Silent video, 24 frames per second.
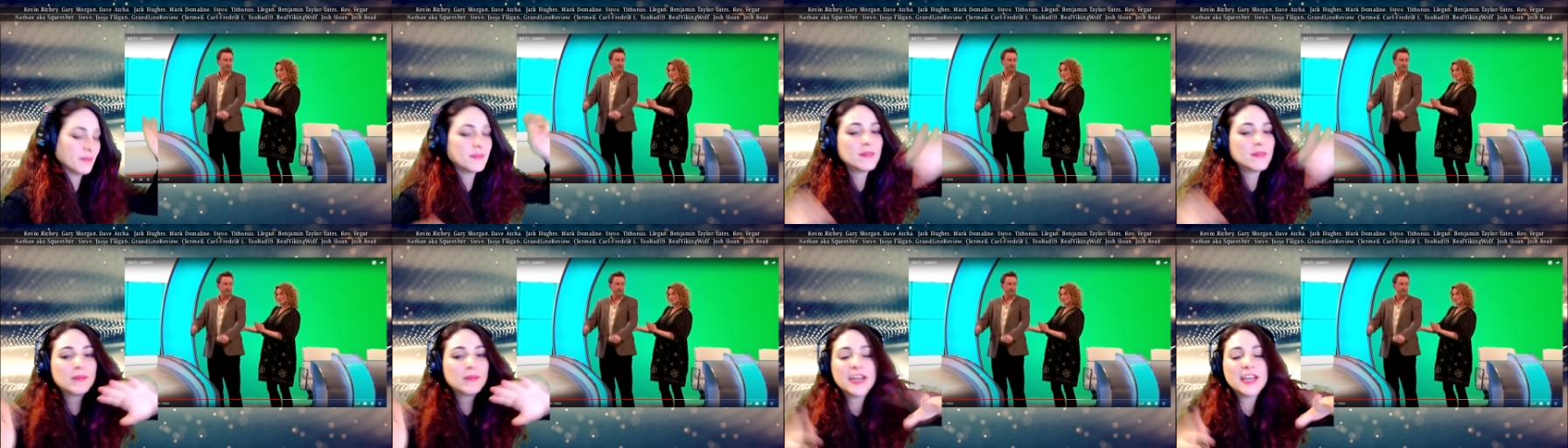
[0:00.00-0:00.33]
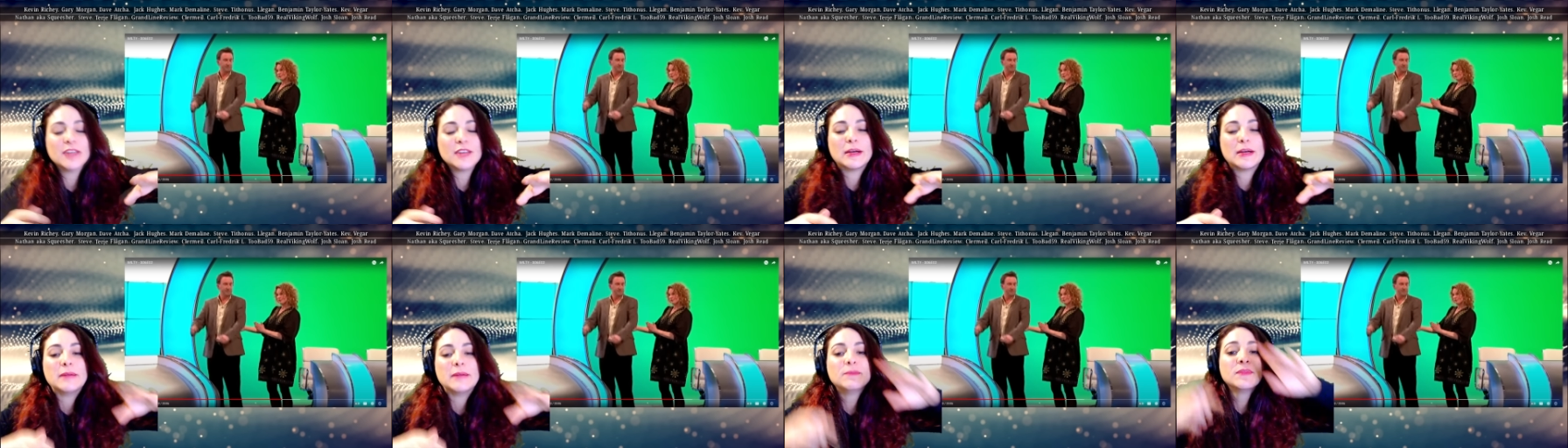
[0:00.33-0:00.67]
But
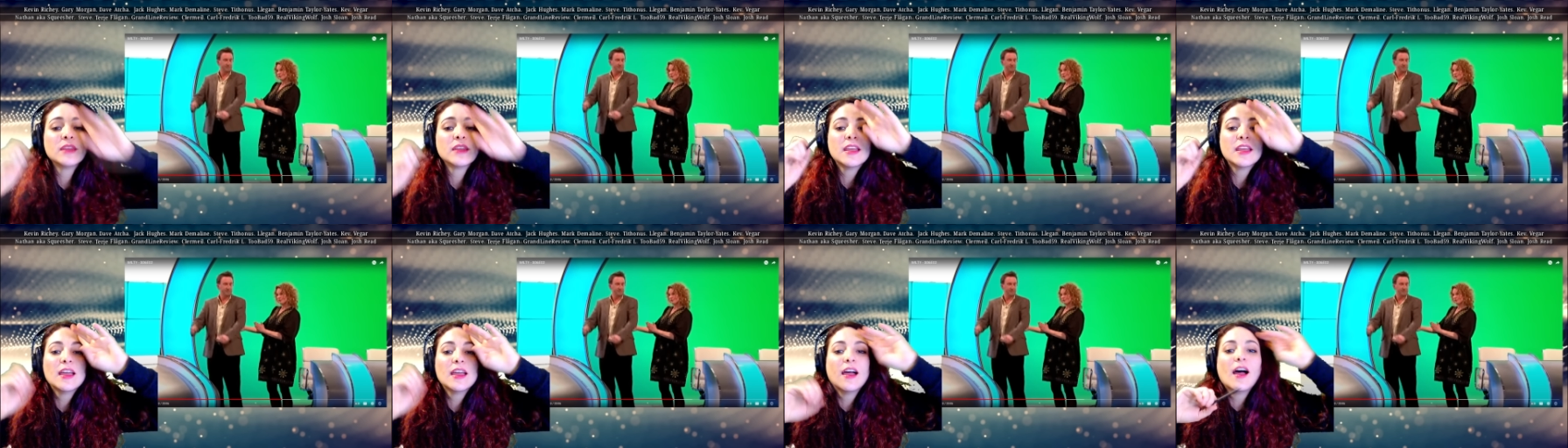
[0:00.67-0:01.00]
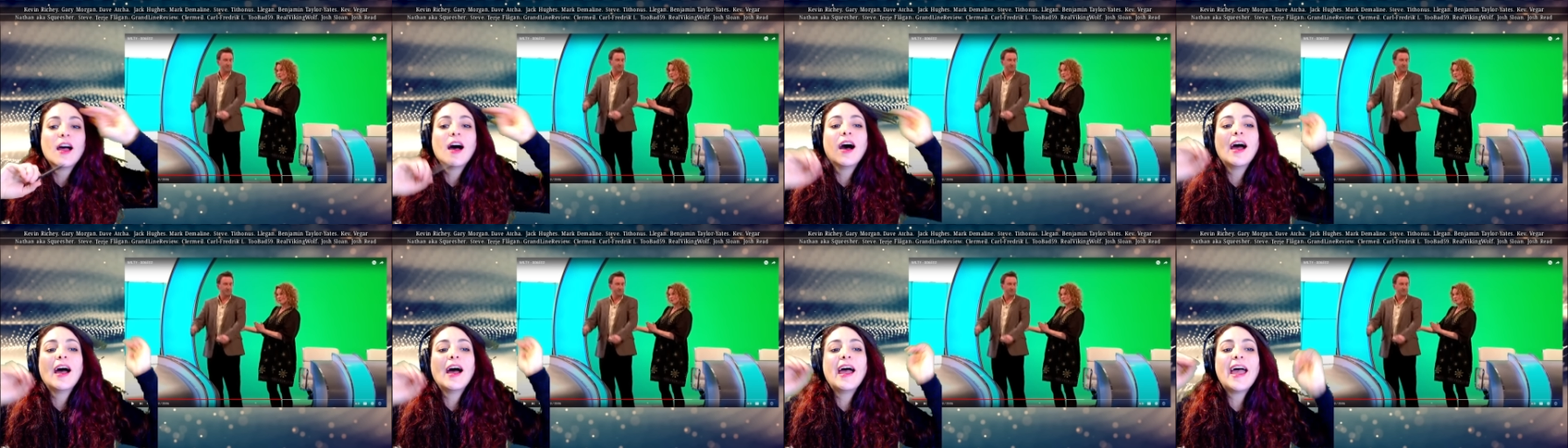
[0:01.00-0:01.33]
anyway,
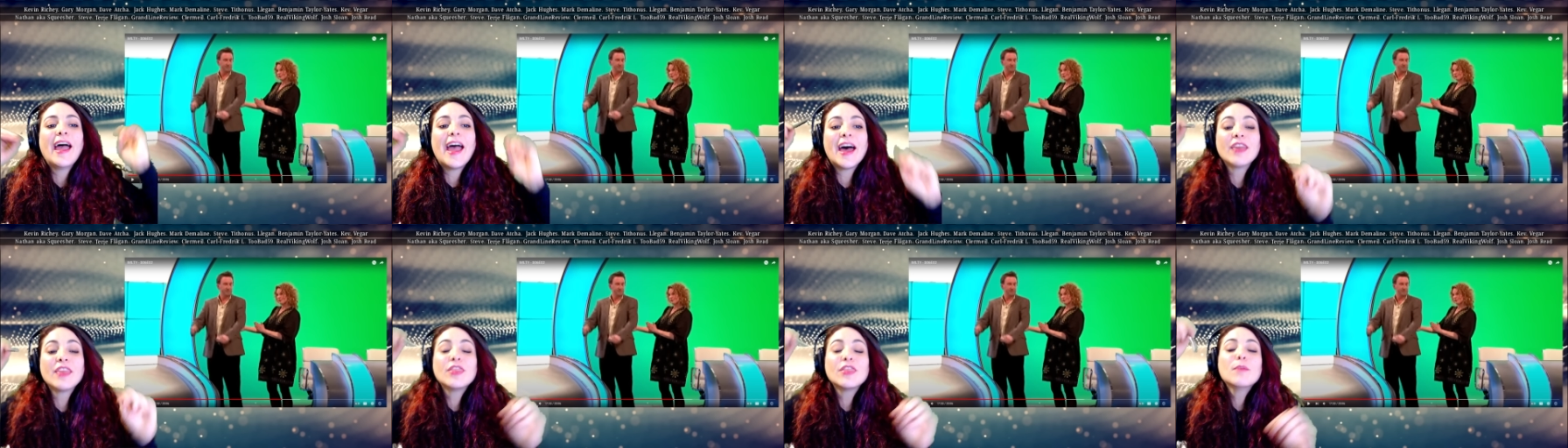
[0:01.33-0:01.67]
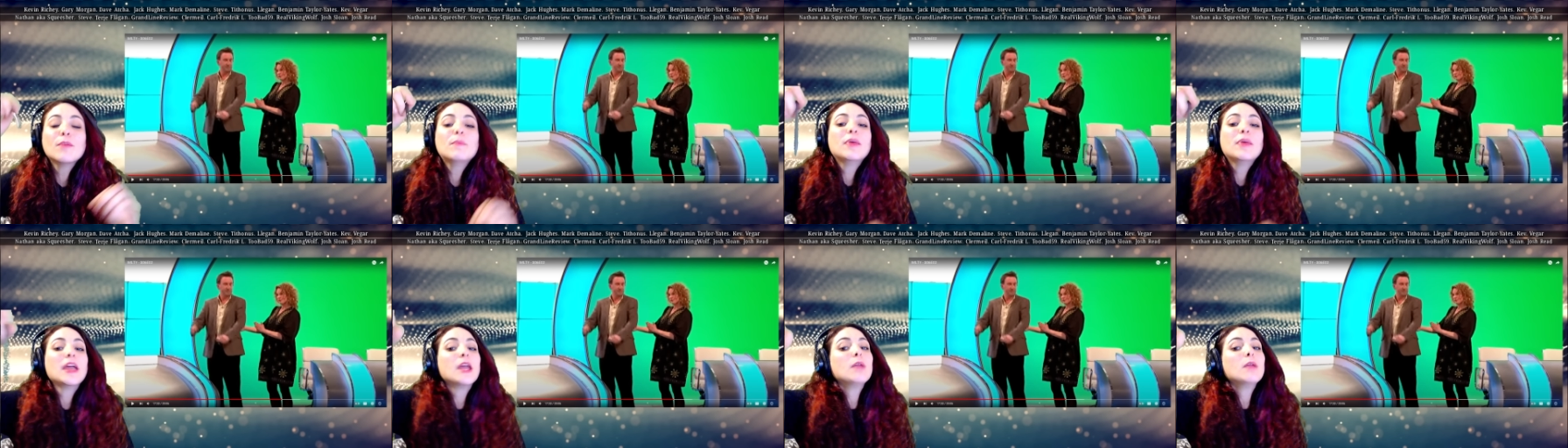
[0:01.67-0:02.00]
and the
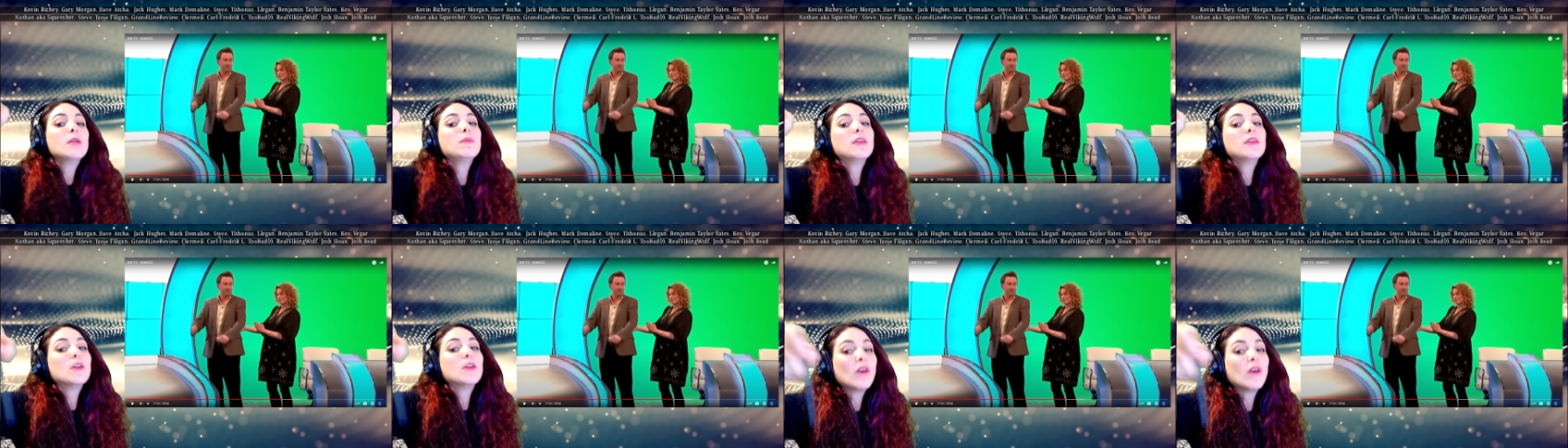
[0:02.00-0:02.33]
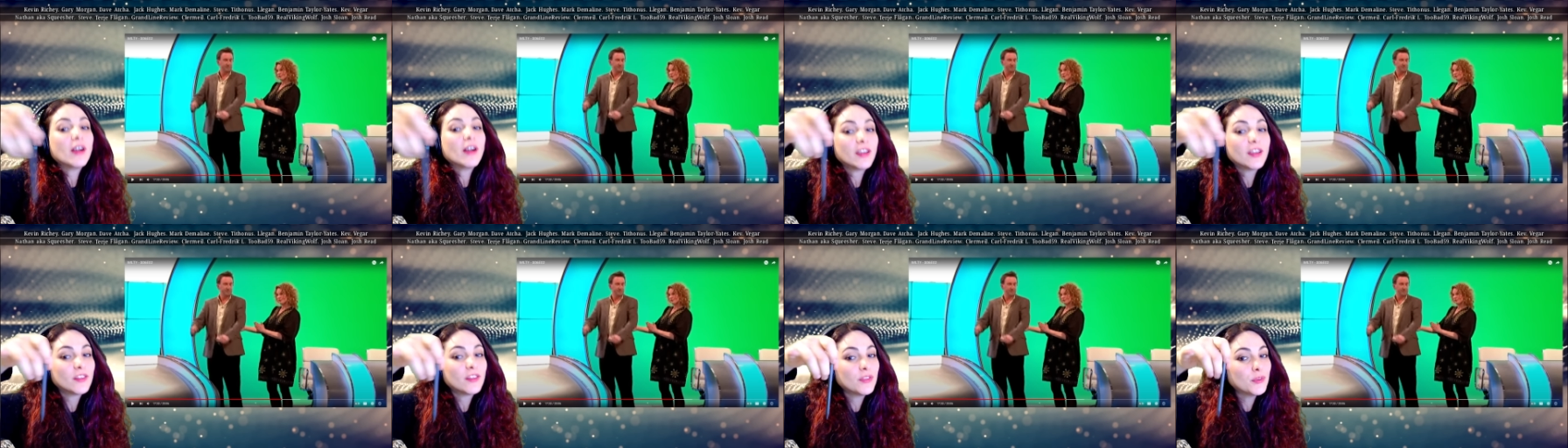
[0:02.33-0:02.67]
baby
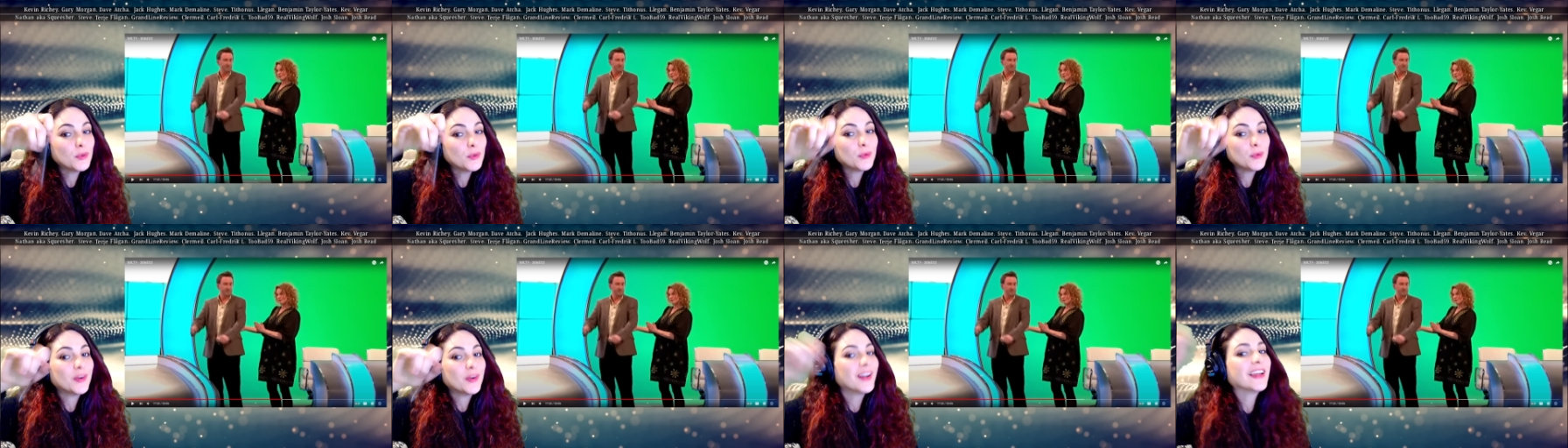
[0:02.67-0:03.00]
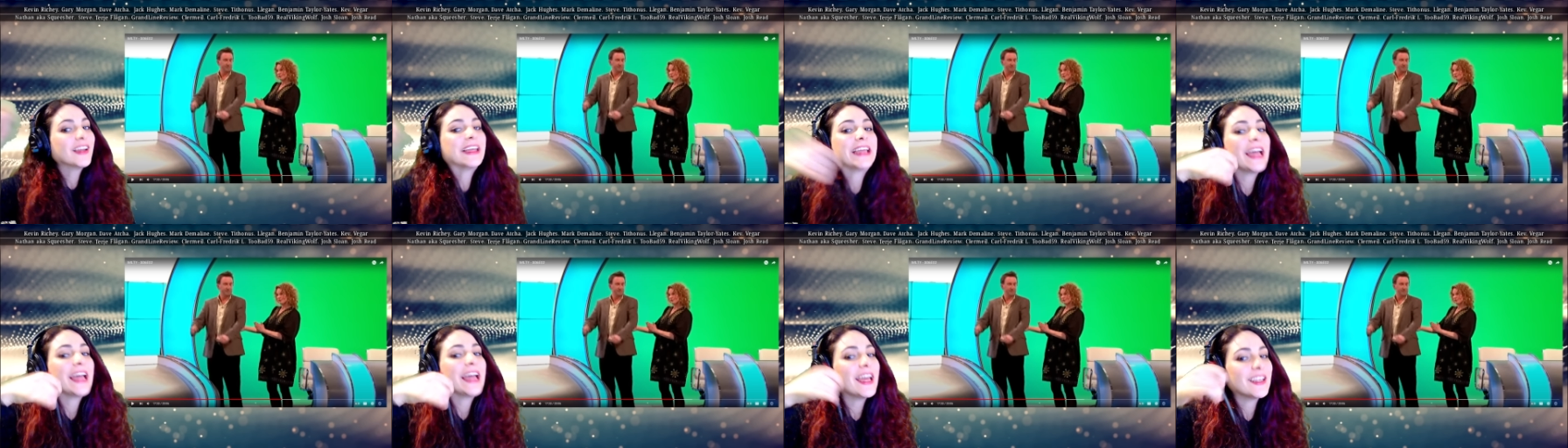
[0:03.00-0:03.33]
walking through
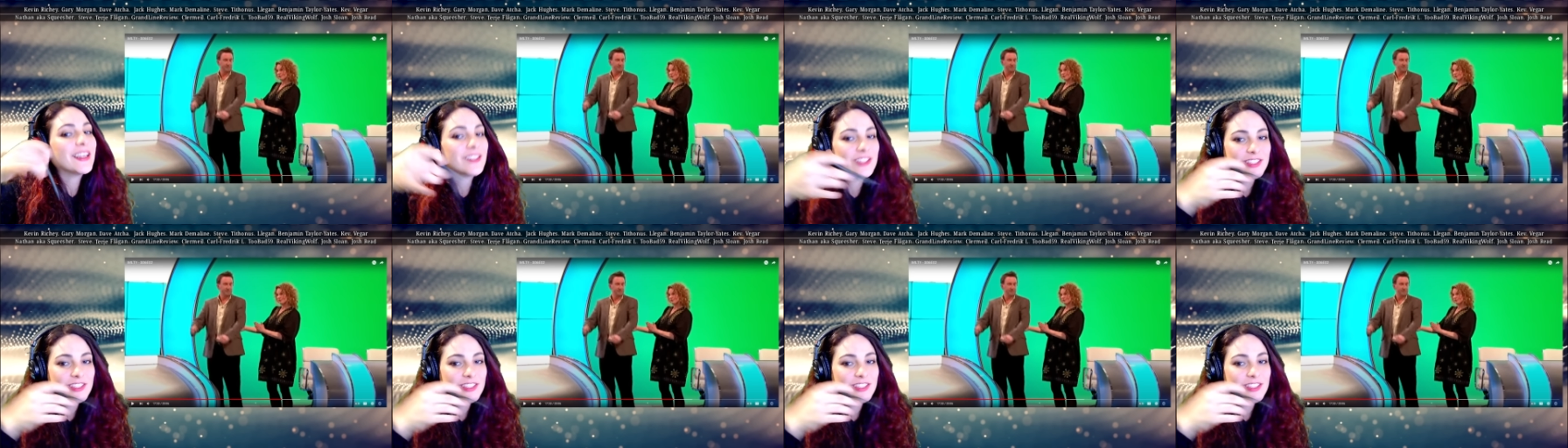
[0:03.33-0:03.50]
again,